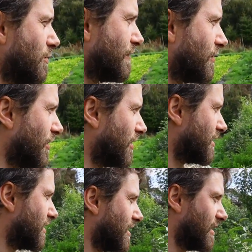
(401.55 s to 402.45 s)
we've got
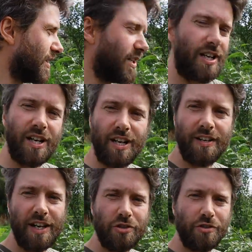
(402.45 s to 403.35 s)

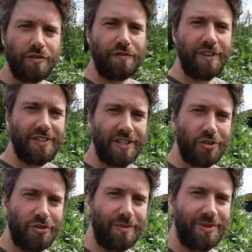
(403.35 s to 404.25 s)
a nitrogen fixing
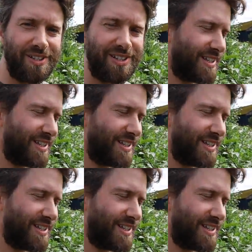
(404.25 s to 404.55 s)
shrub